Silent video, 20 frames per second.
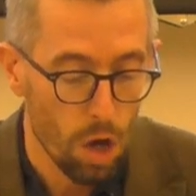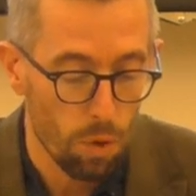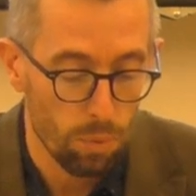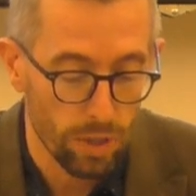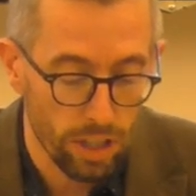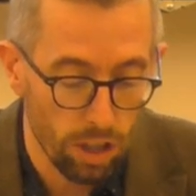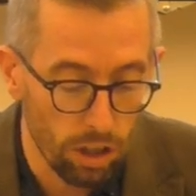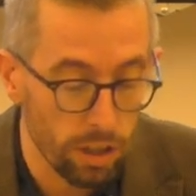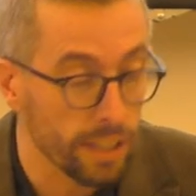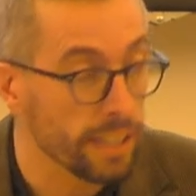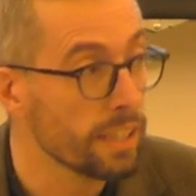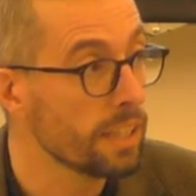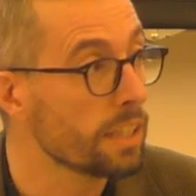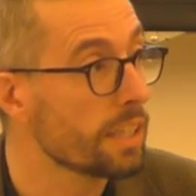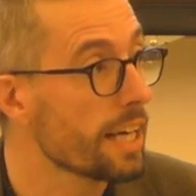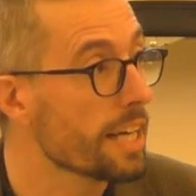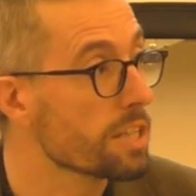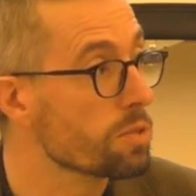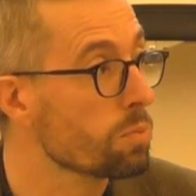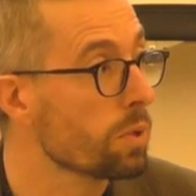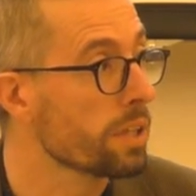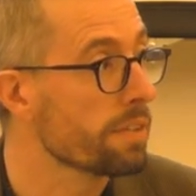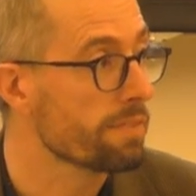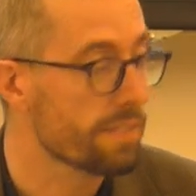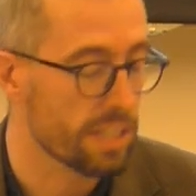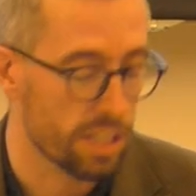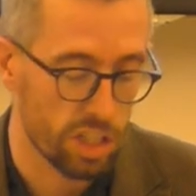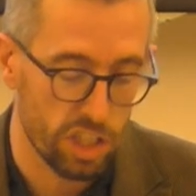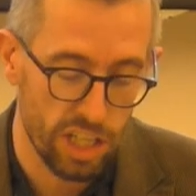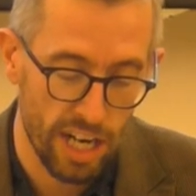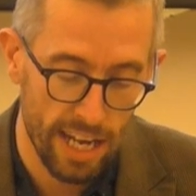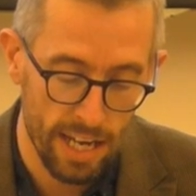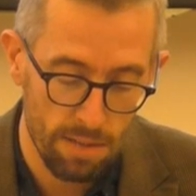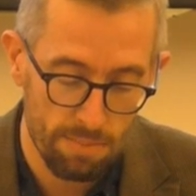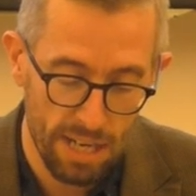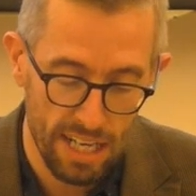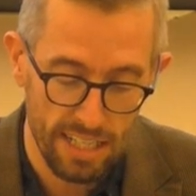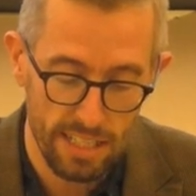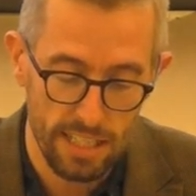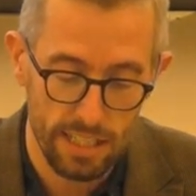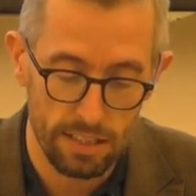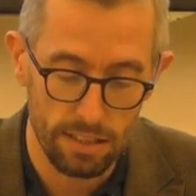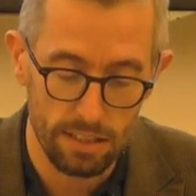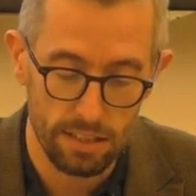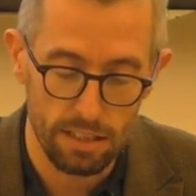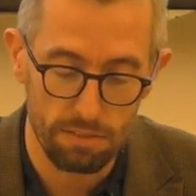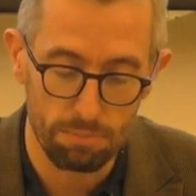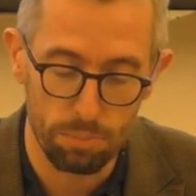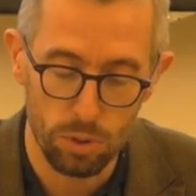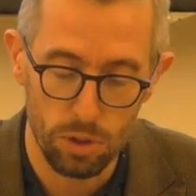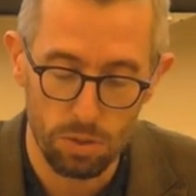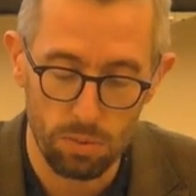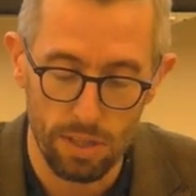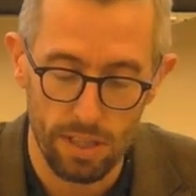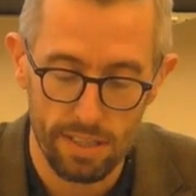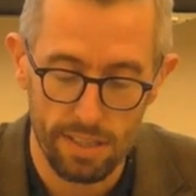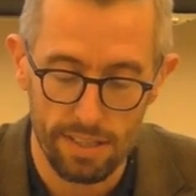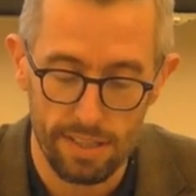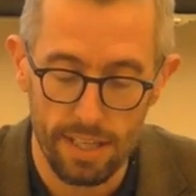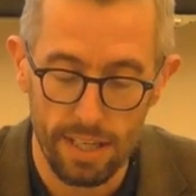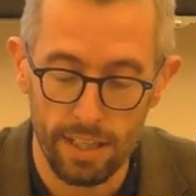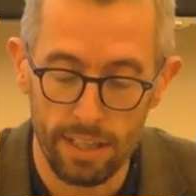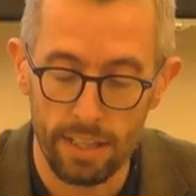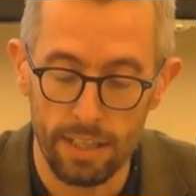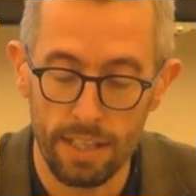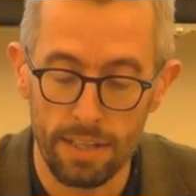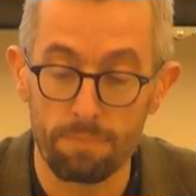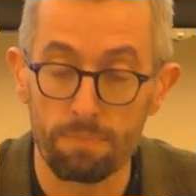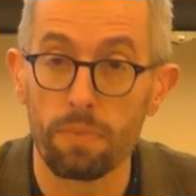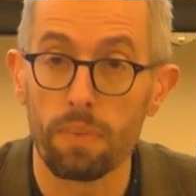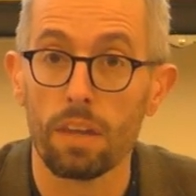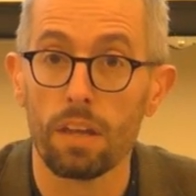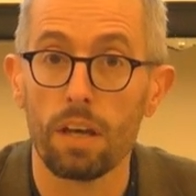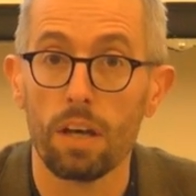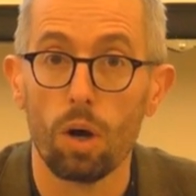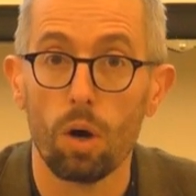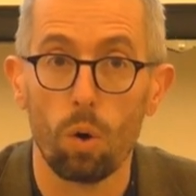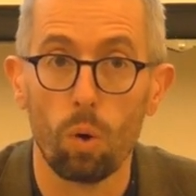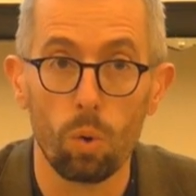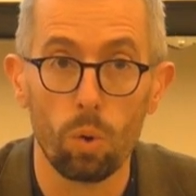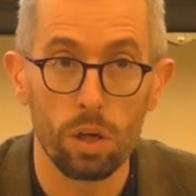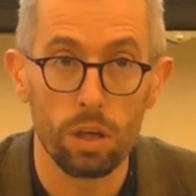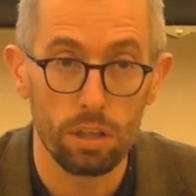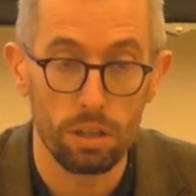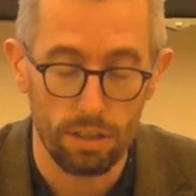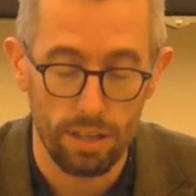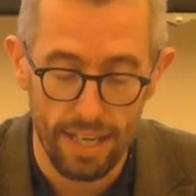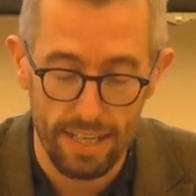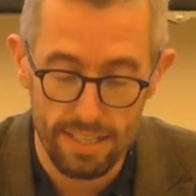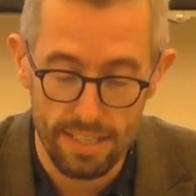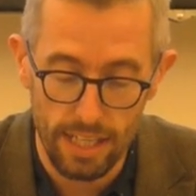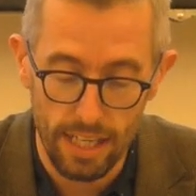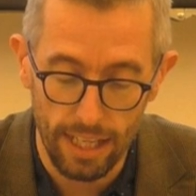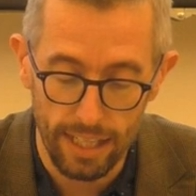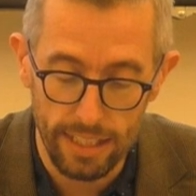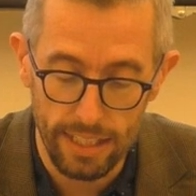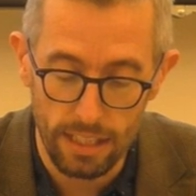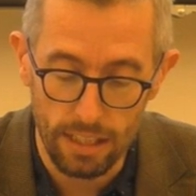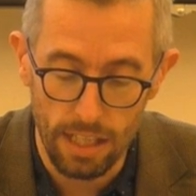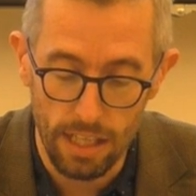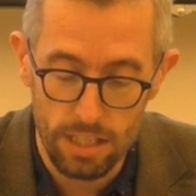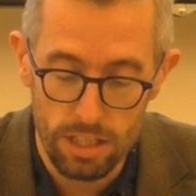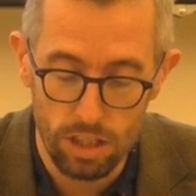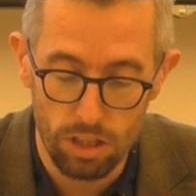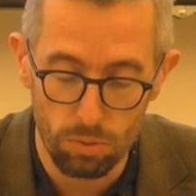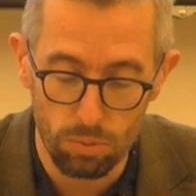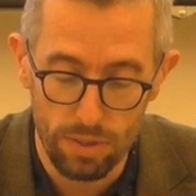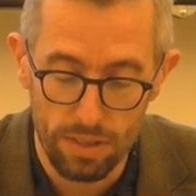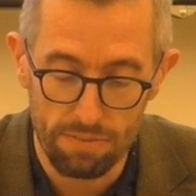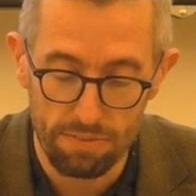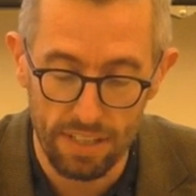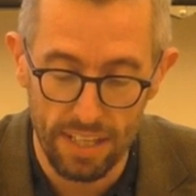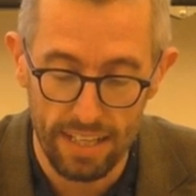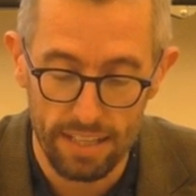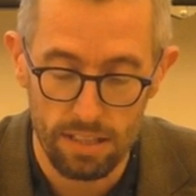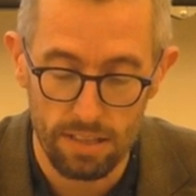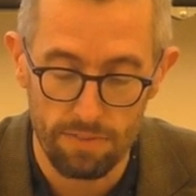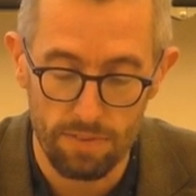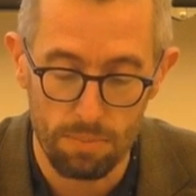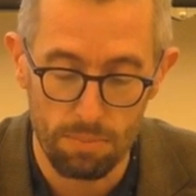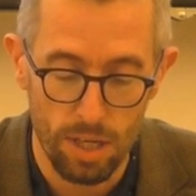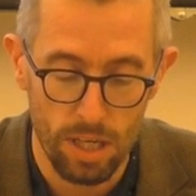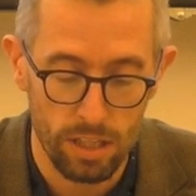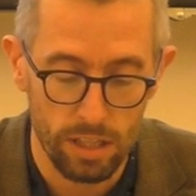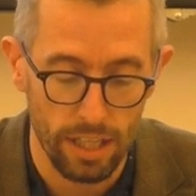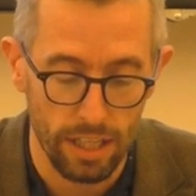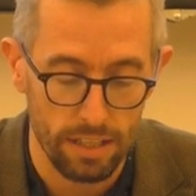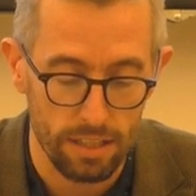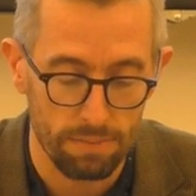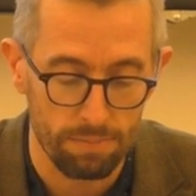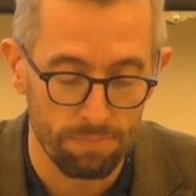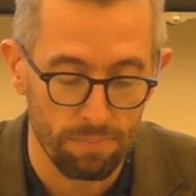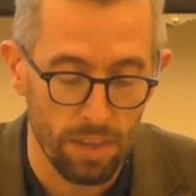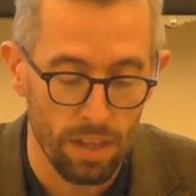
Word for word: regarding it as one of the sham ideals of bourgeois society or as an ideological reflex of the market.